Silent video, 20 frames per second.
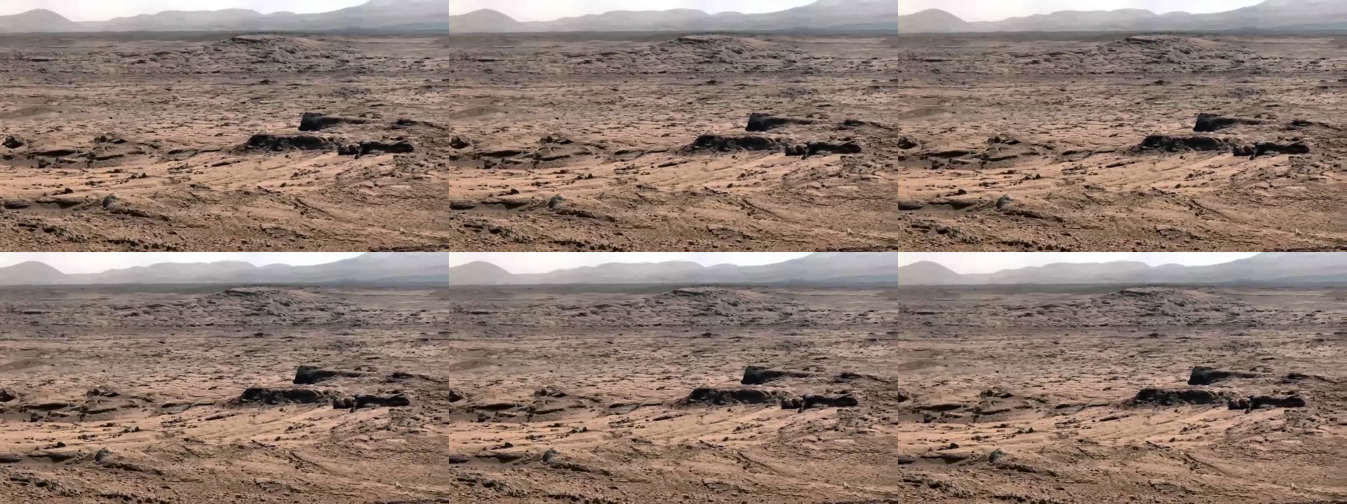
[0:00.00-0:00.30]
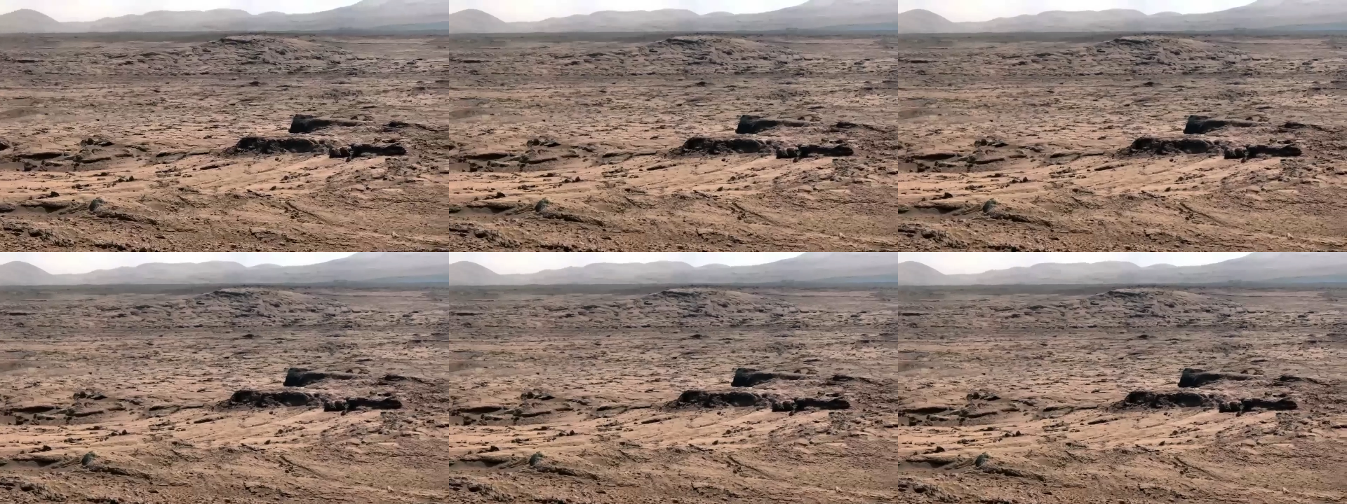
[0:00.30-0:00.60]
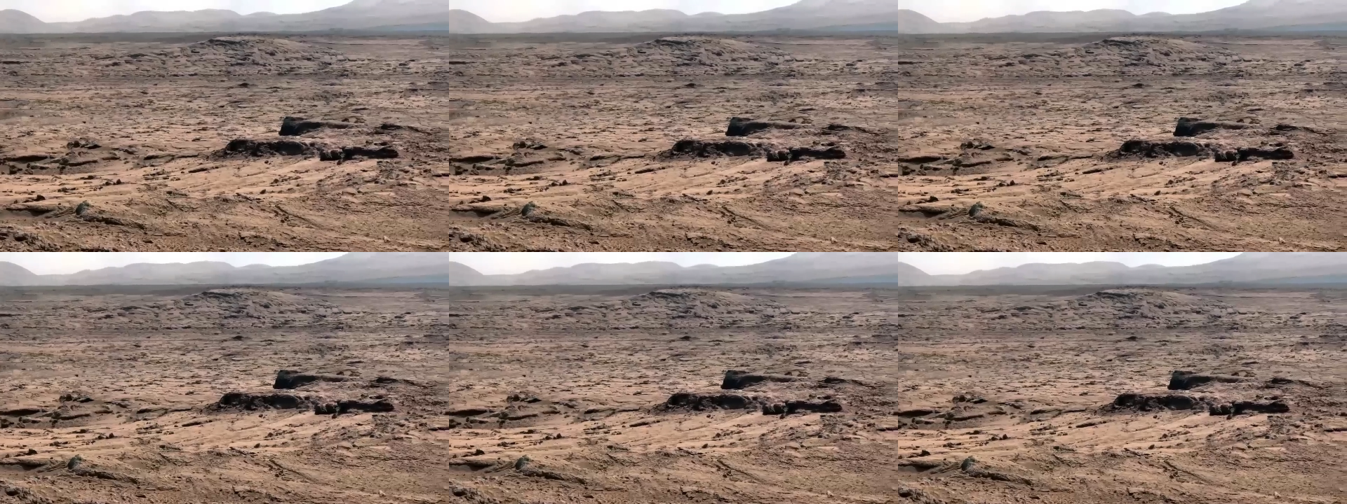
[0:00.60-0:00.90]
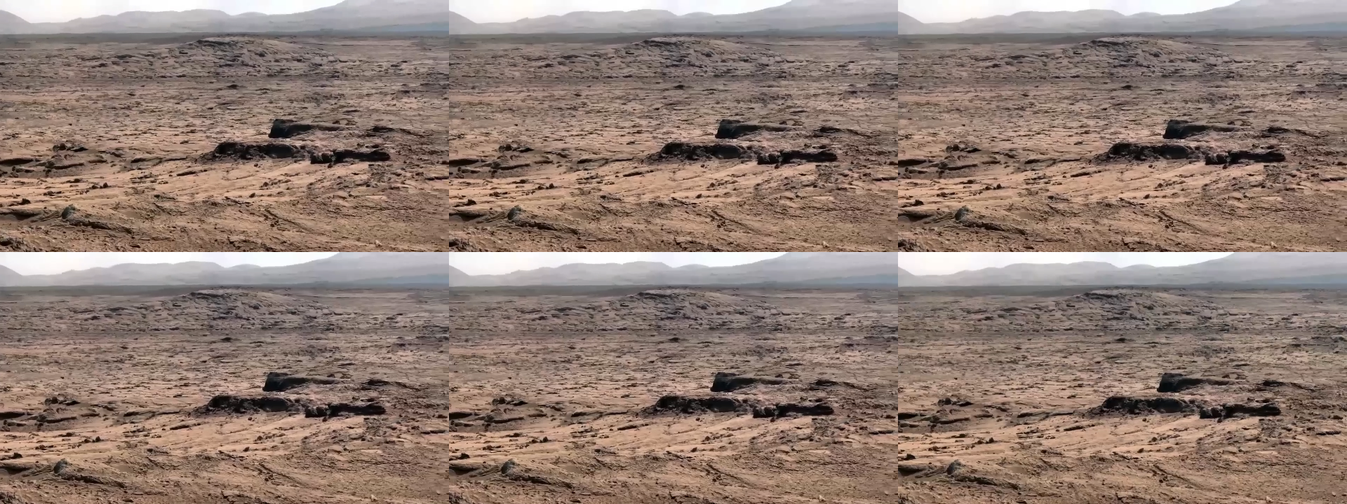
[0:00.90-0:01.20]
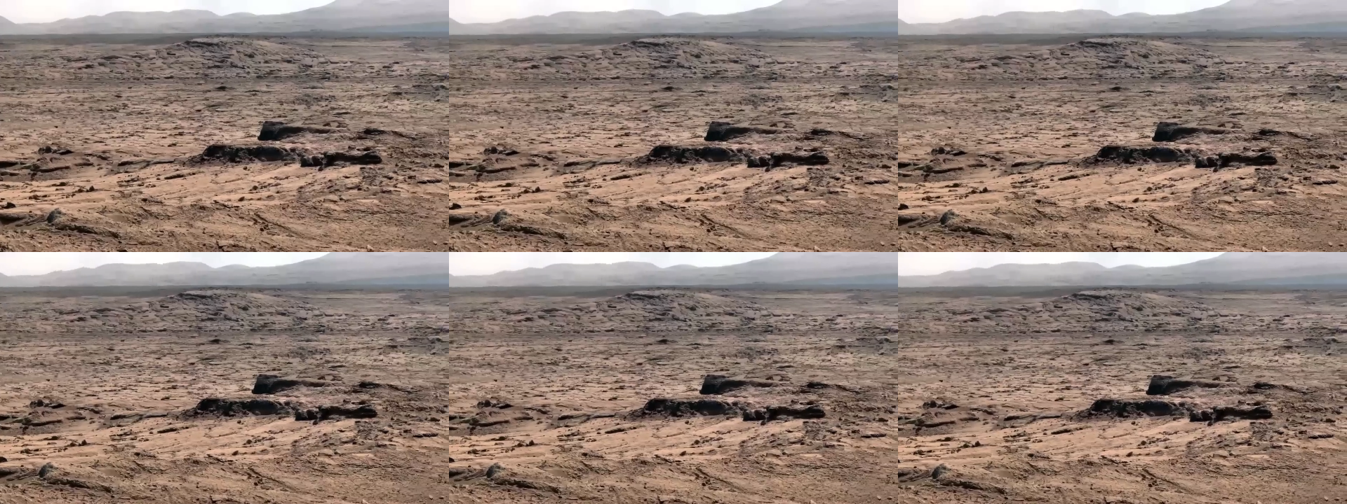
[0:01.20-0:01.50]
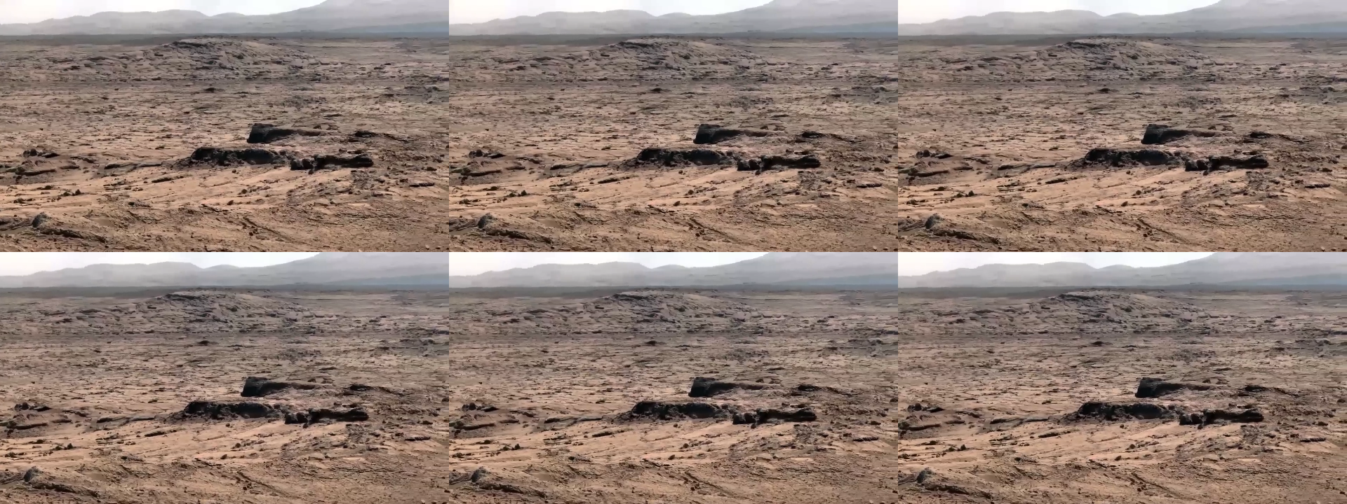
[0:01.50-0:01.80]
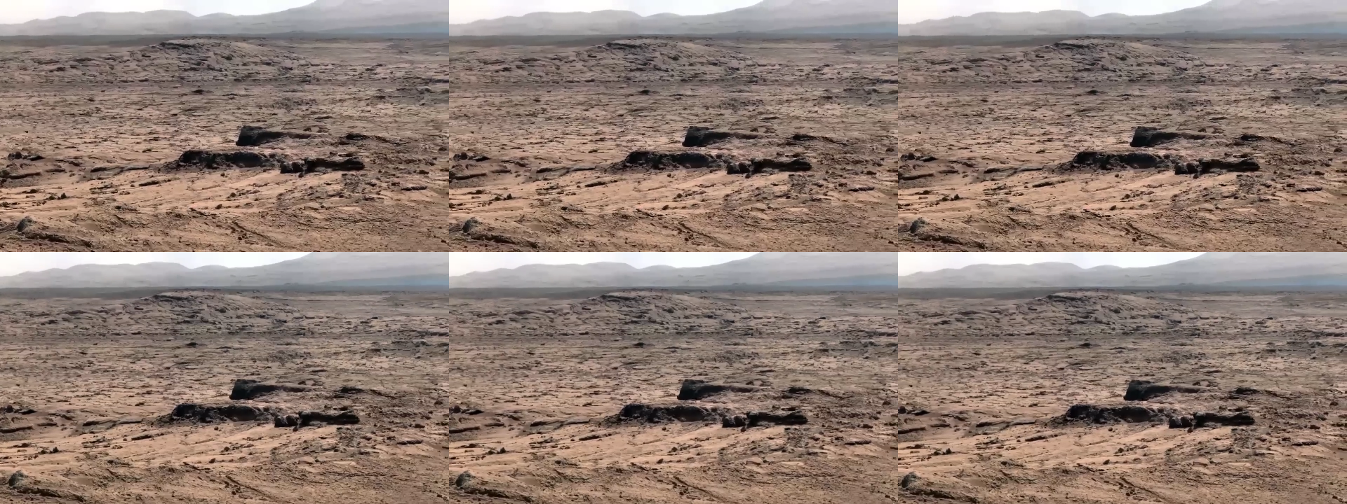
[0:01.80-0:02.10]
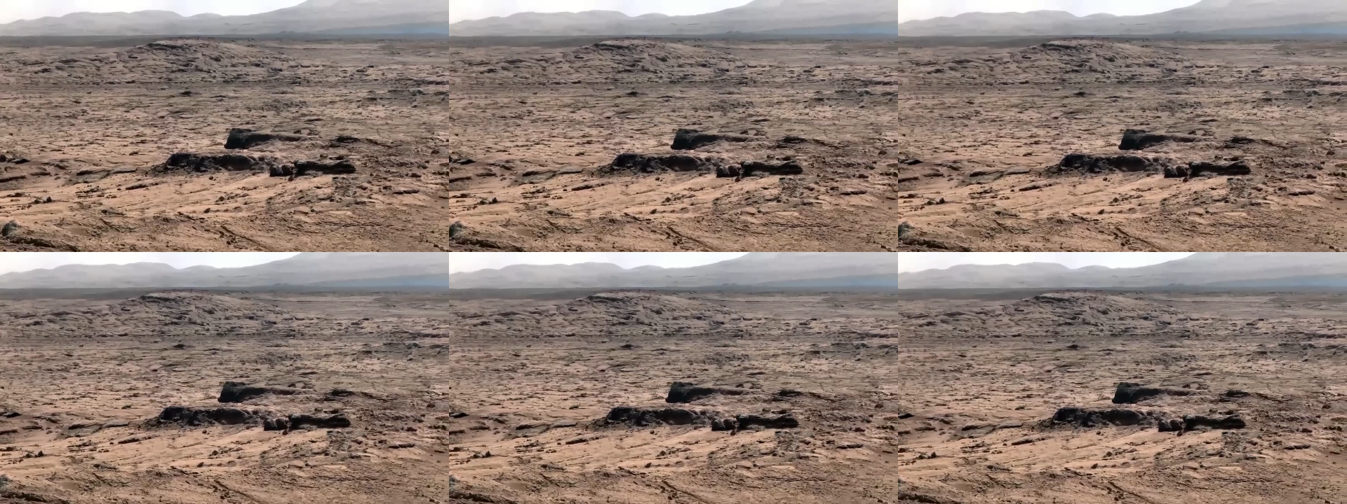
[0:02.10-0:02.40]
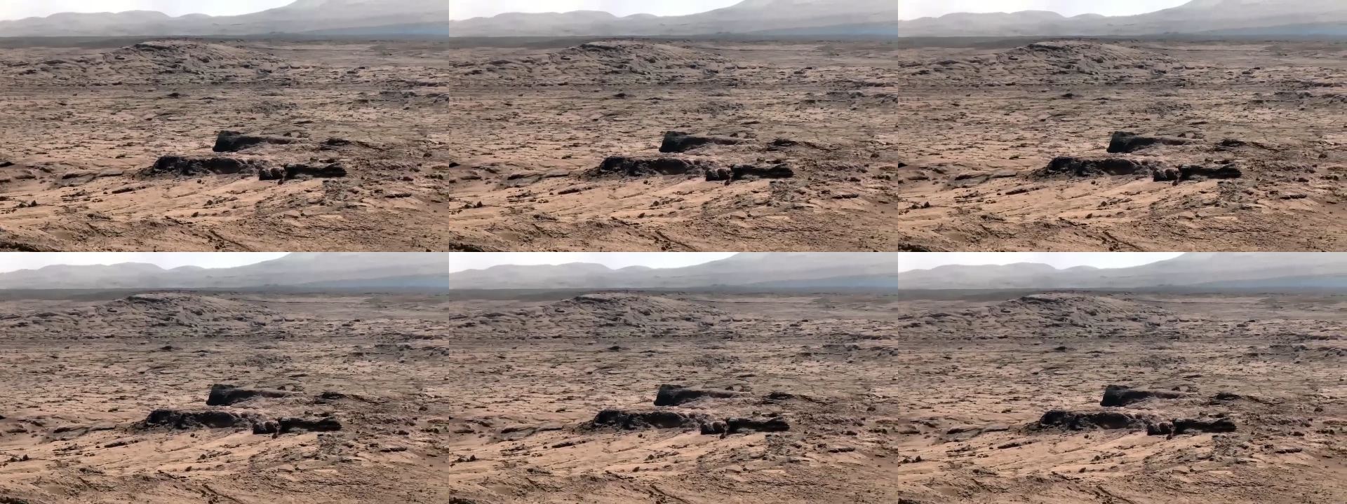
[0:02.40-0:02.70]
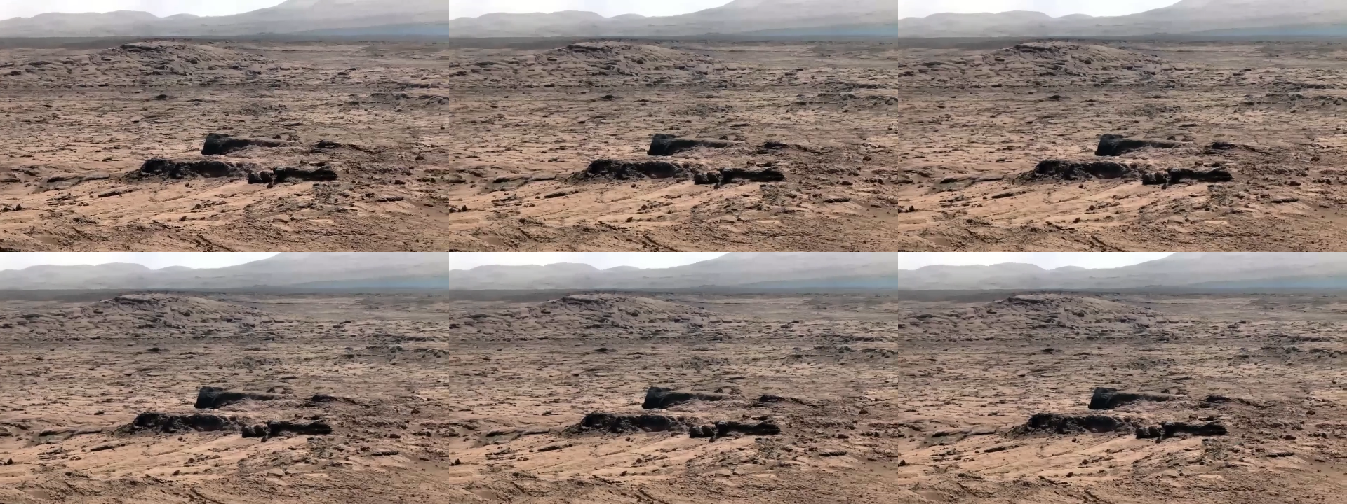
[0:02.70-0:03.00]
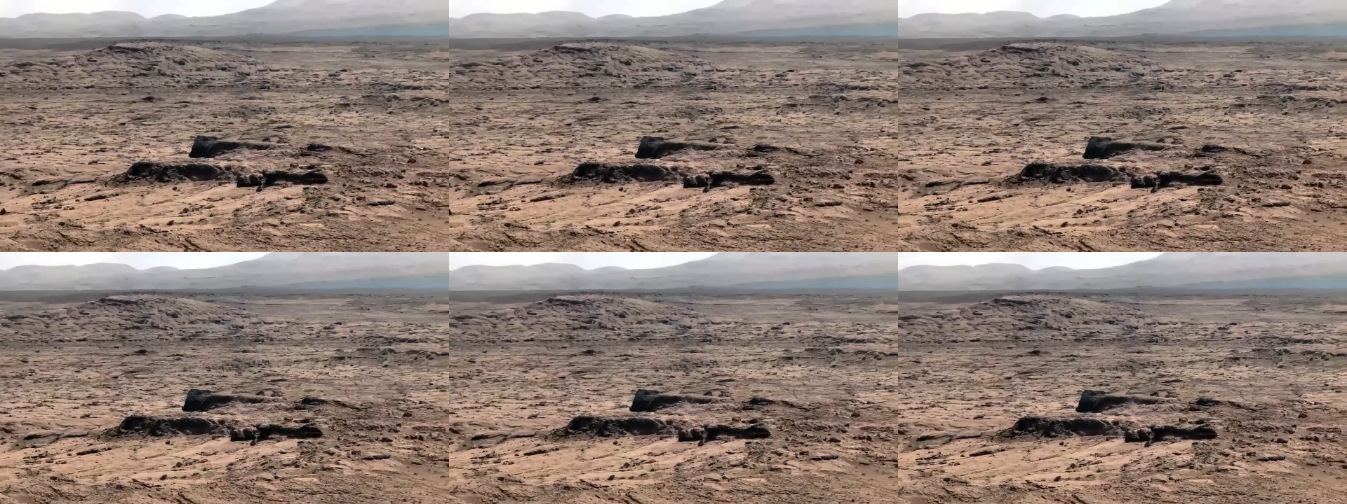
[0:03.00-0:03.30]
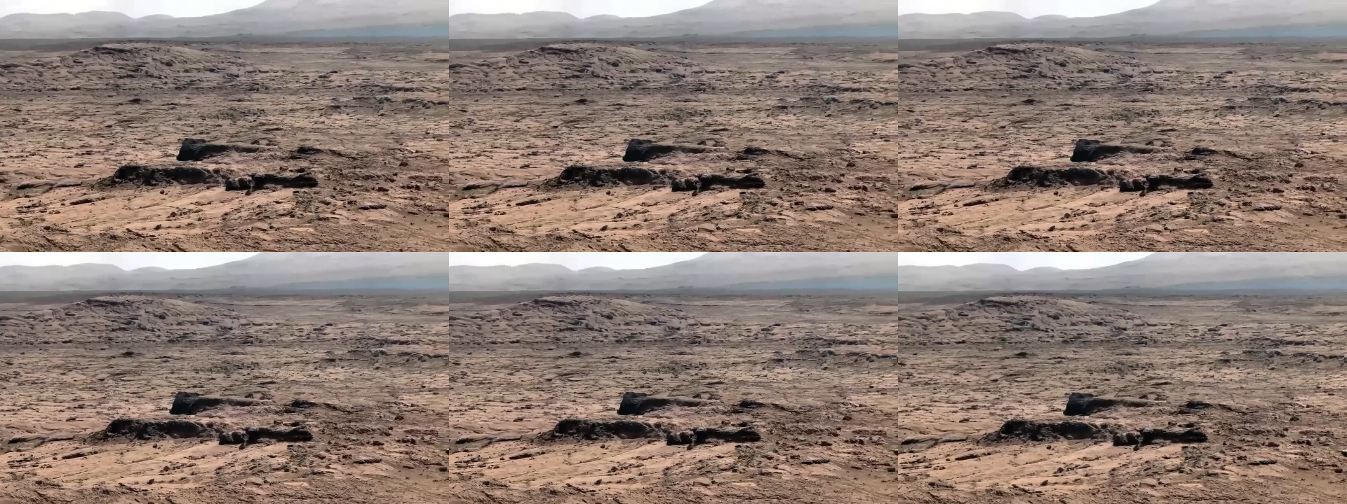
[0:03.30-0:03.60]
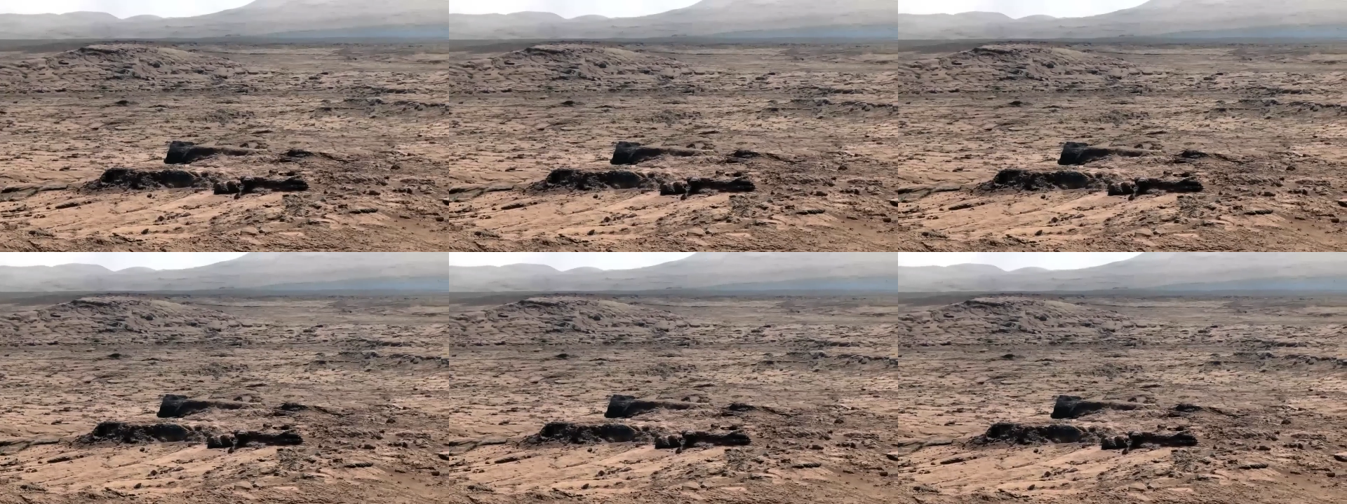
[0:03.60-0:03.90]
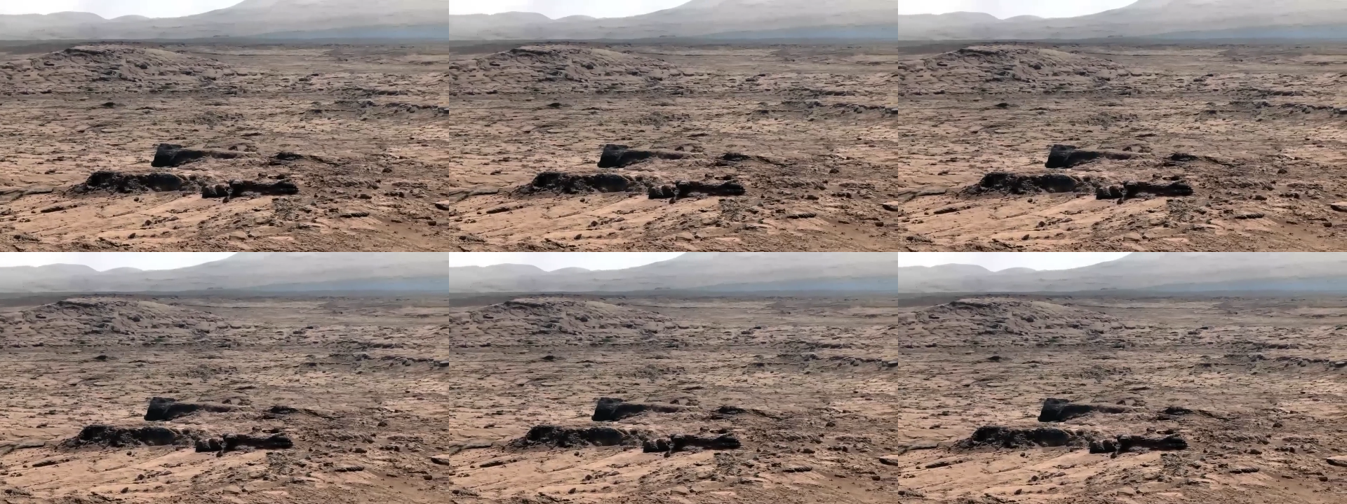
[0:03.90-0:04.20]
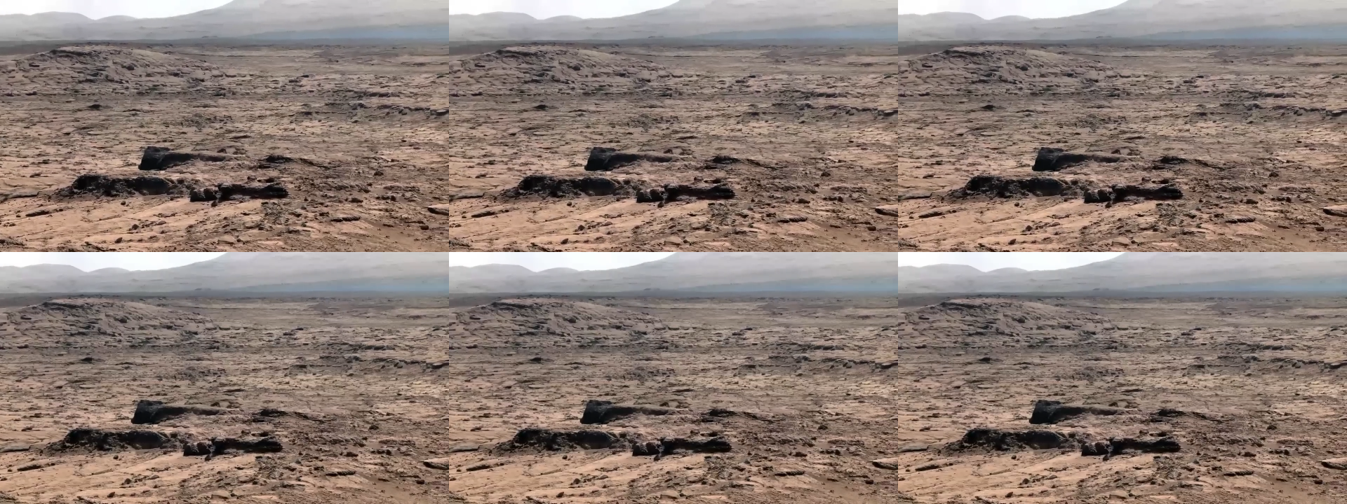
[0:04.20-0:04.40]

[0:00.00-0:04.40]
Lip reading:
Nobody's mouth can be seen.